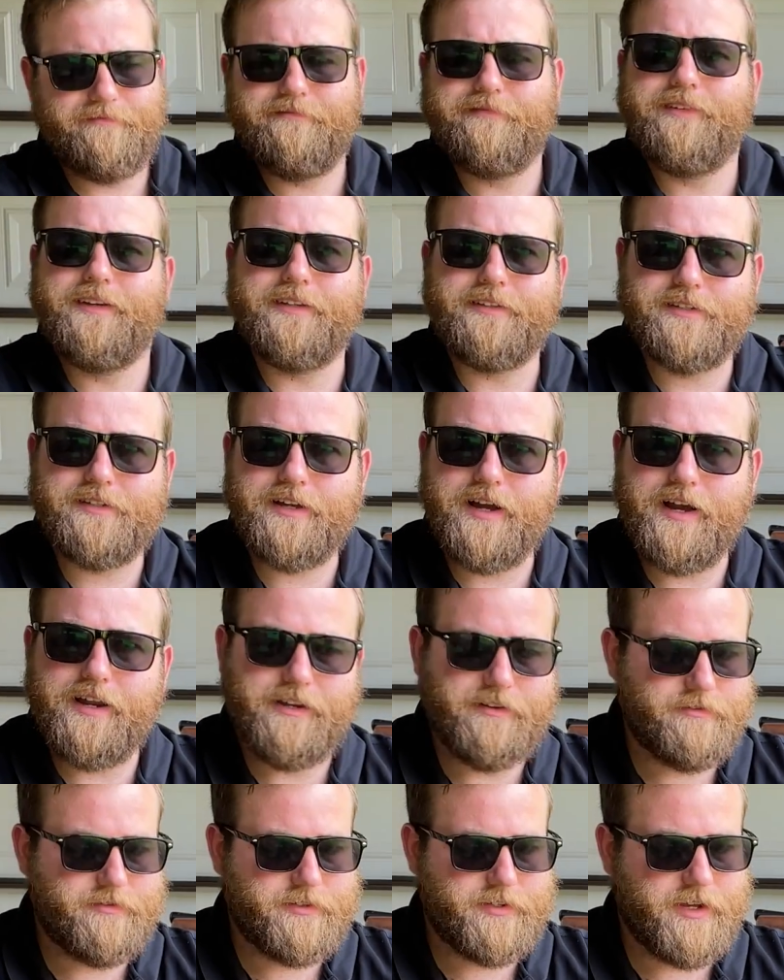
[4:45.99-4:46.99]
It's
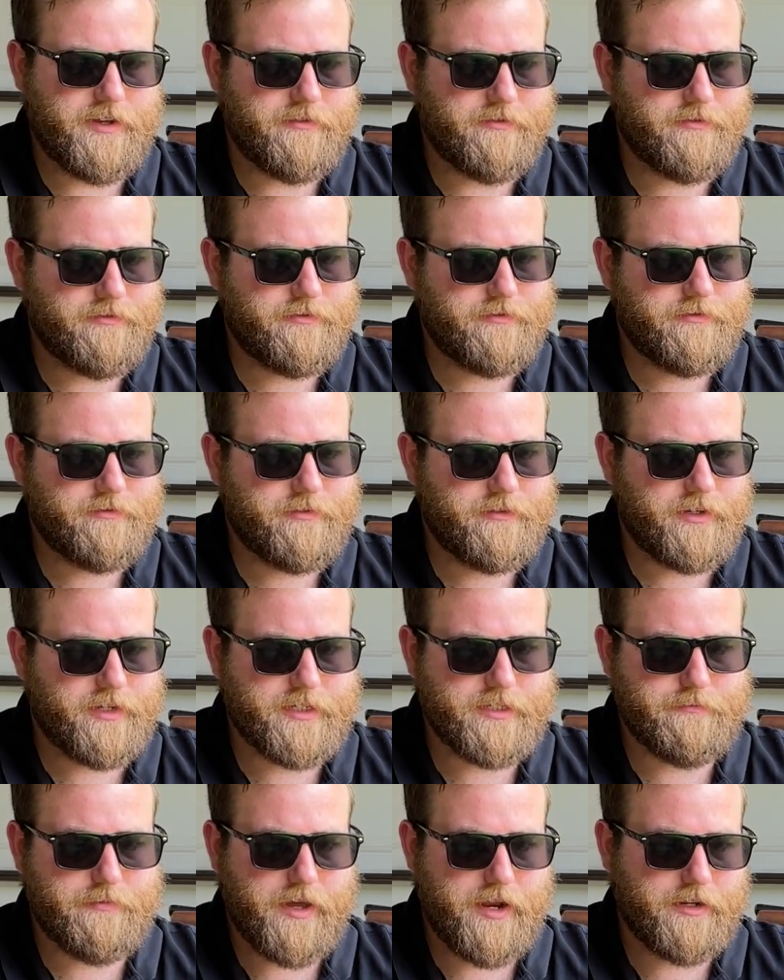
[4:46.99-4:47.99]
kind of
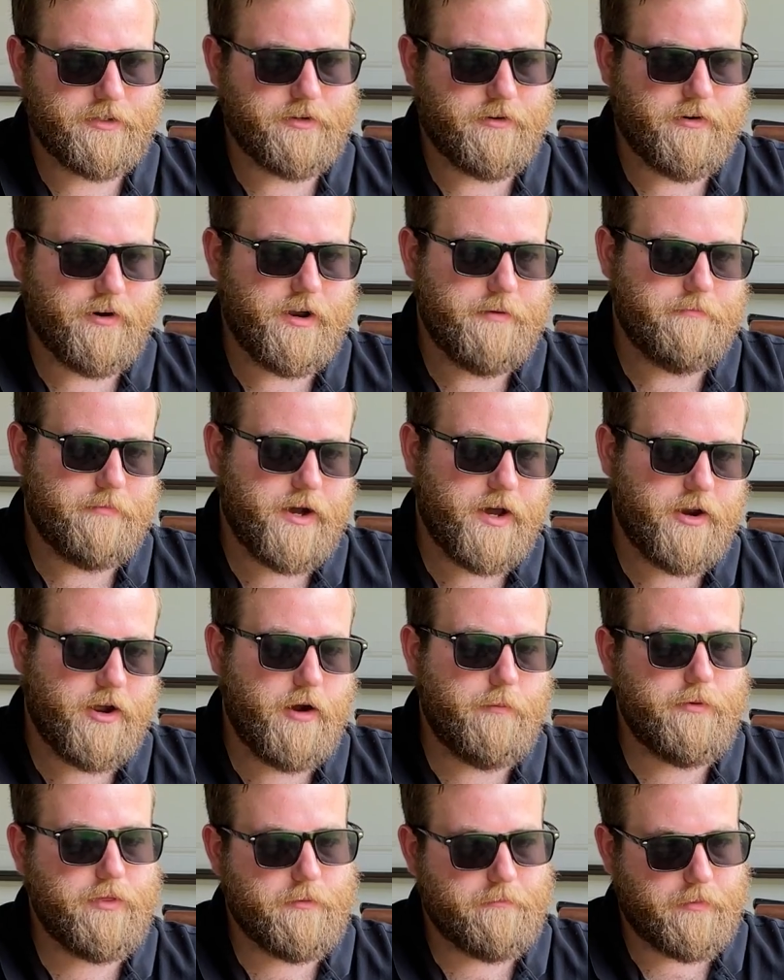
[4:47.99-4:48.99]
self-explanatory, but
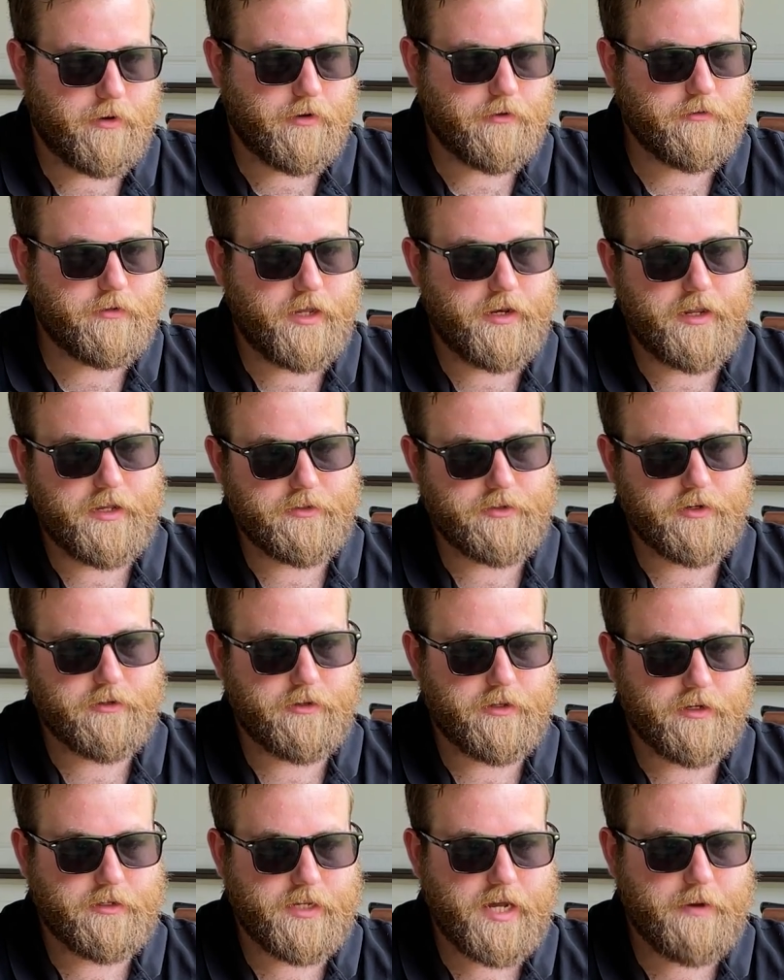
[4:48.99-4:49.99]
open the bolt and insert
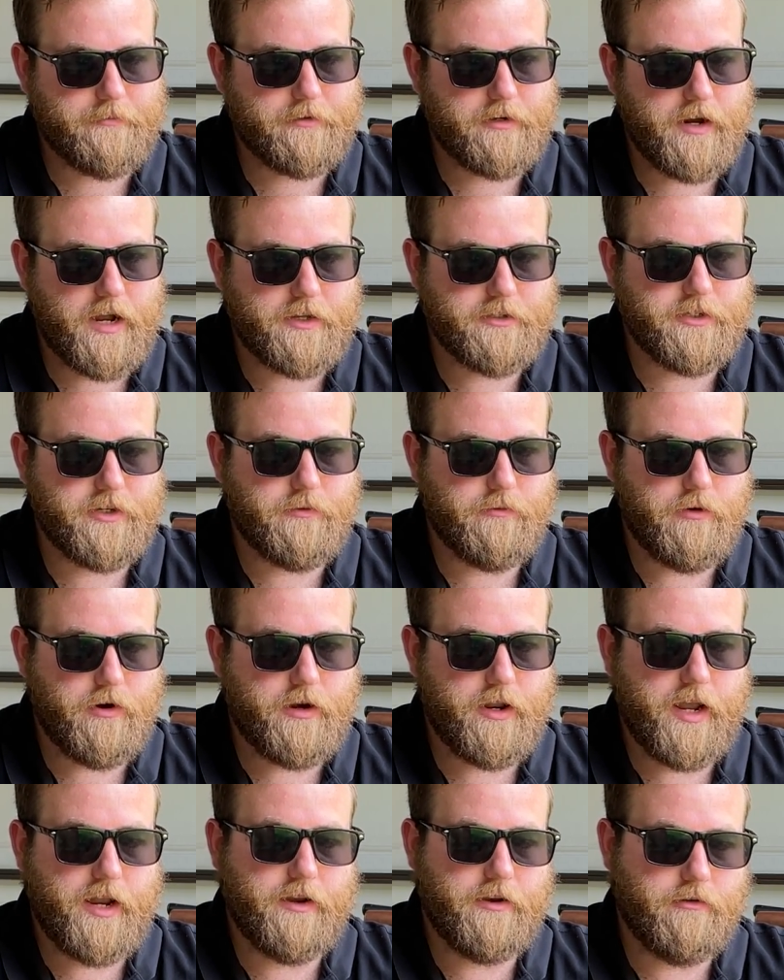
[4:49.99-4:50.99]
the adapter as you
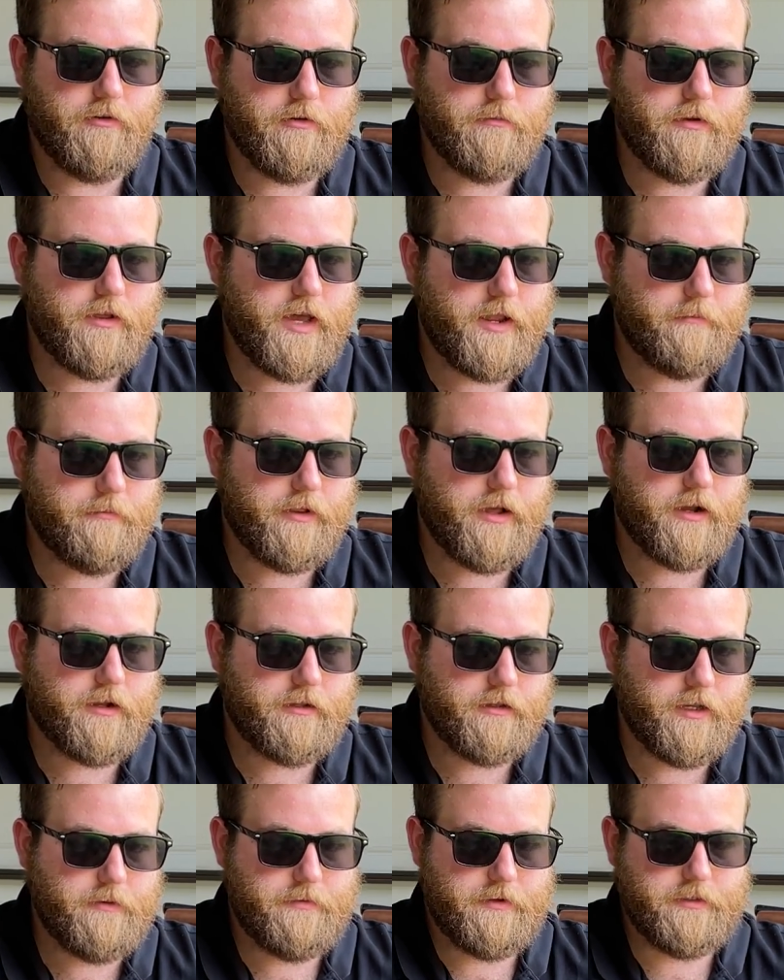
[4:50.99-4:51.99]
would a normal Enbloc
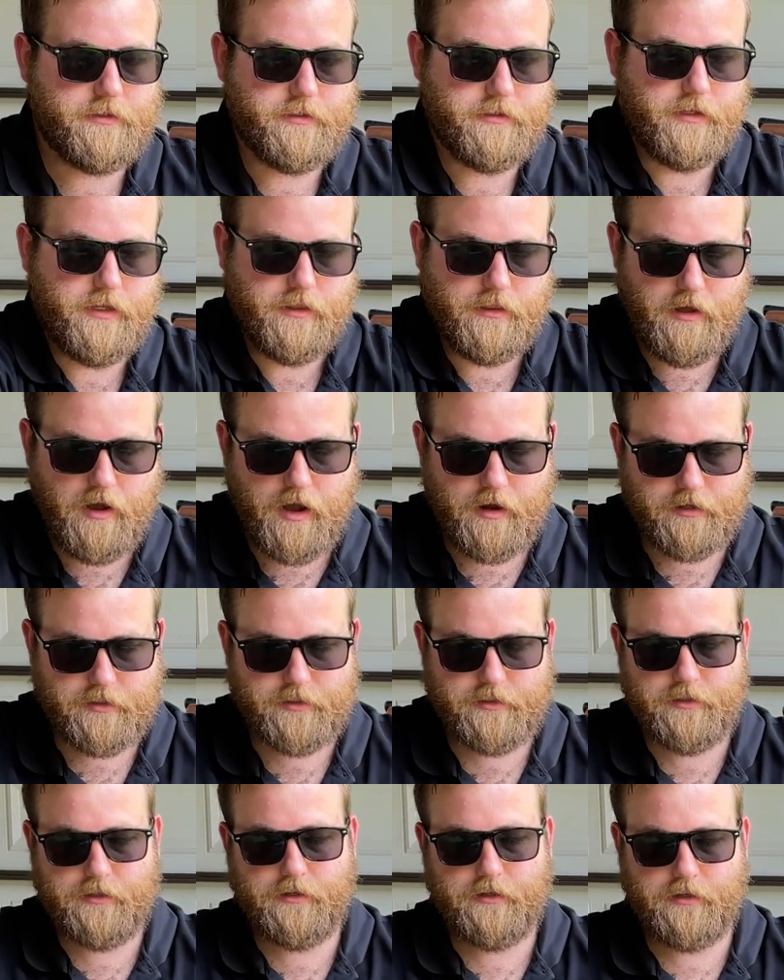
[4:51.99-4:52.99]
clip until it
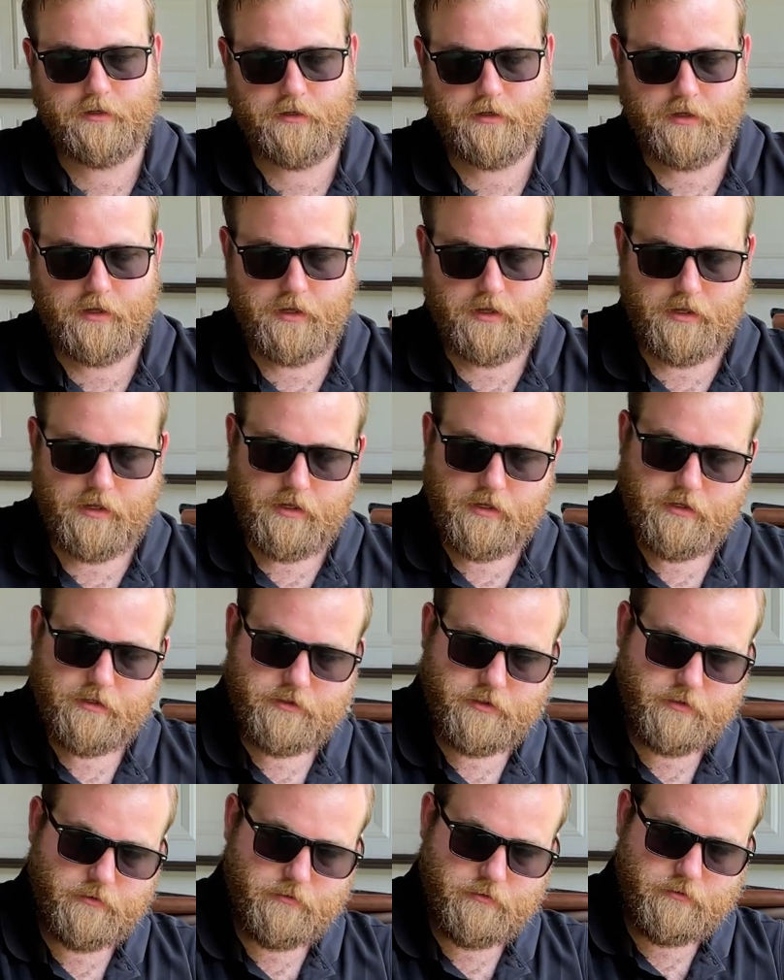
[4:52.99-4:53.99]
locks.
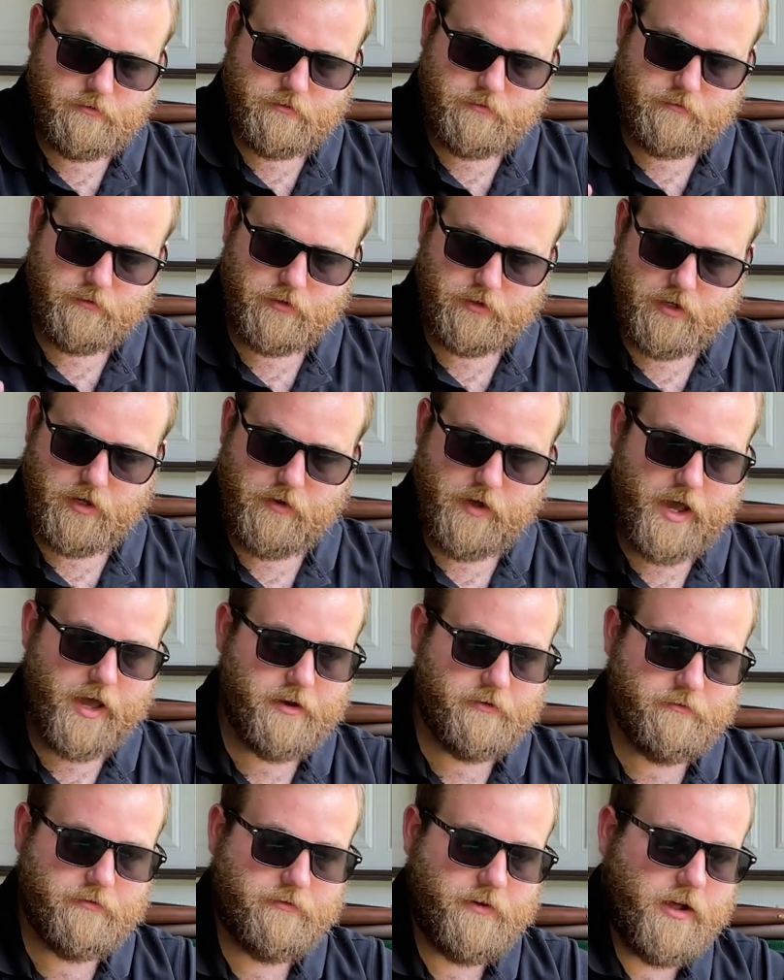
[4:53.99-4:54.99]
So we'll go ahead
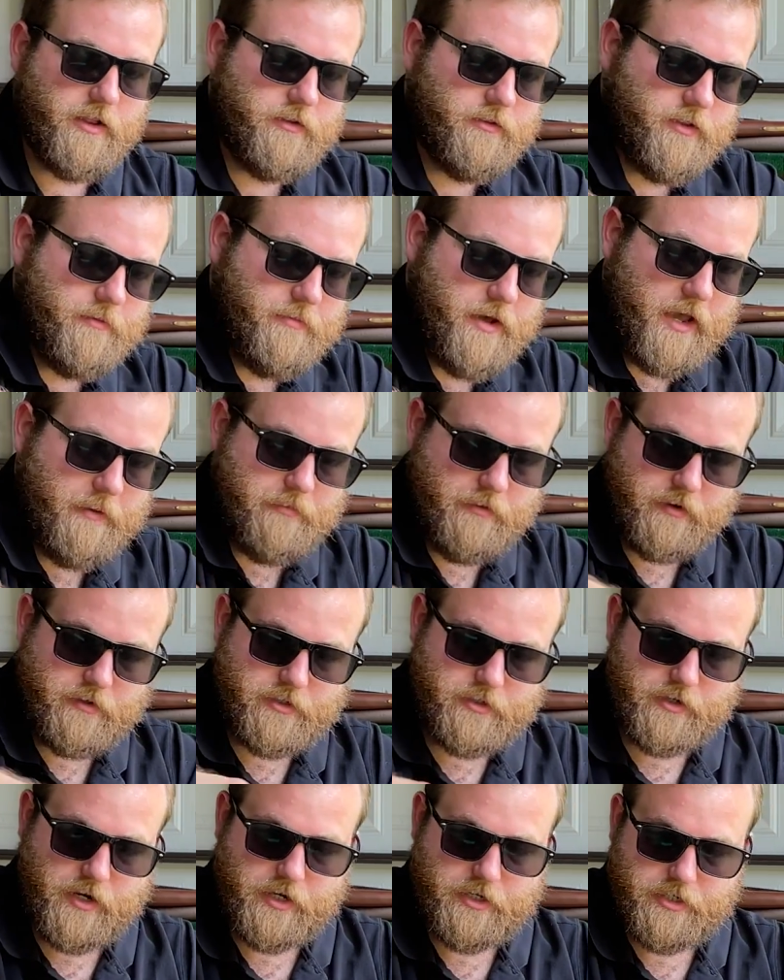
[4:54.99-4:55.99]
and follow the paper
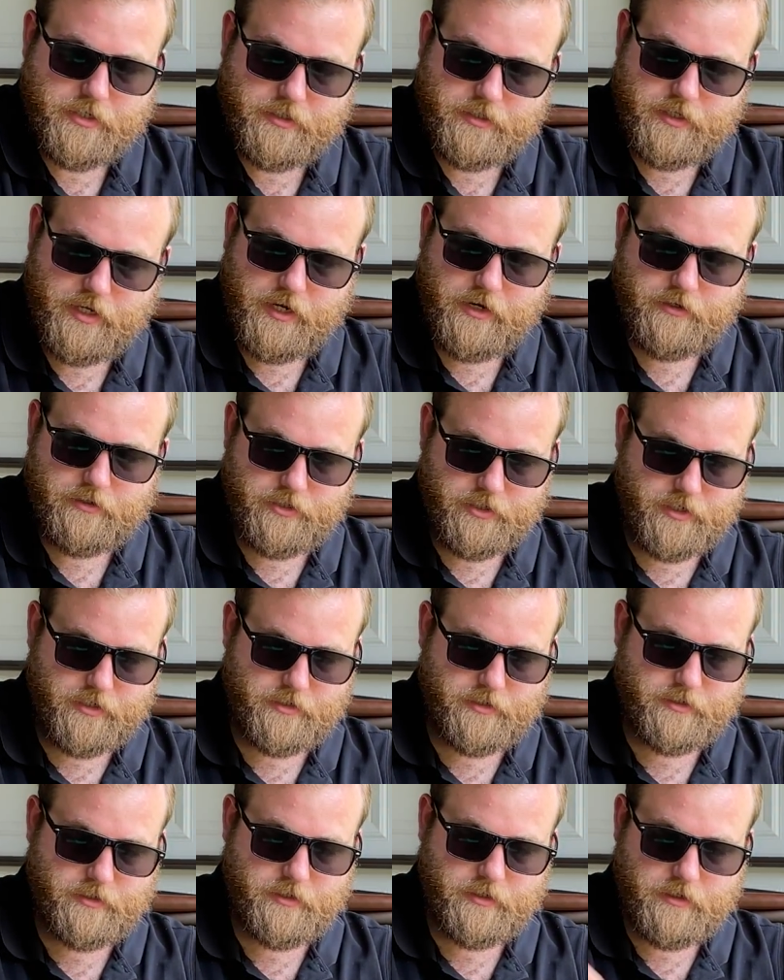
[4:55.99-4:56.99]
instructions here
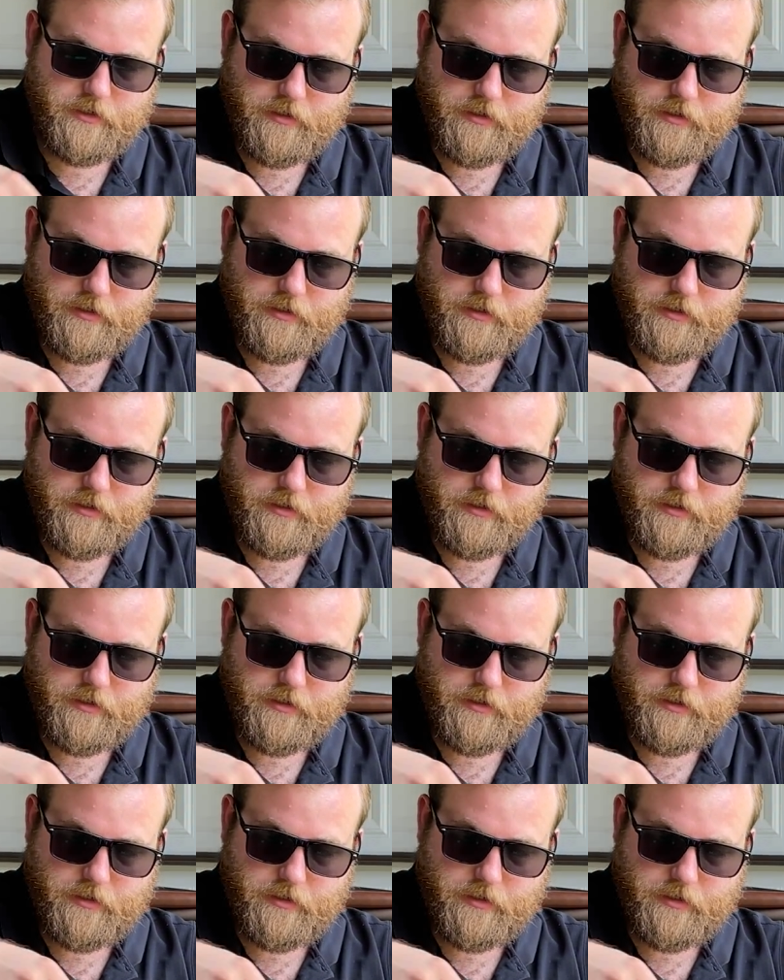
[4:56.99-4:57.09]
just